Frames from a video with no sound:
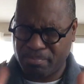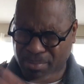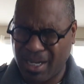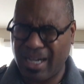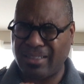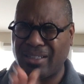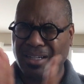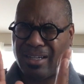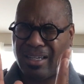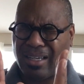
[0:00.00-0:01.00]

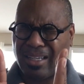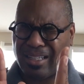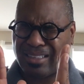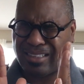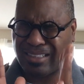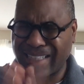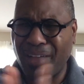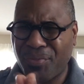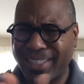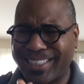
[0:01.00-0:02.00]
but
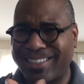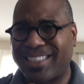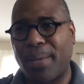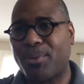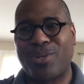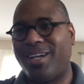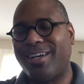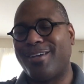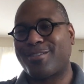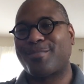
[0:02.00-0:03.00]
nothing should separate
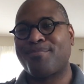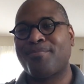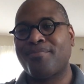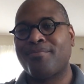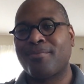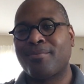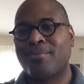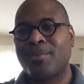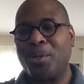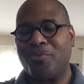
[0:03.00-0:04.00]
us
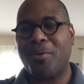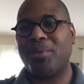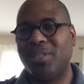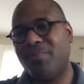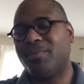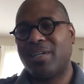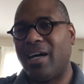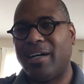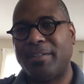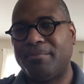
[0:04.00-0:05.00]
from the love of
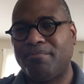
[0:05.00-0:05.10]
God.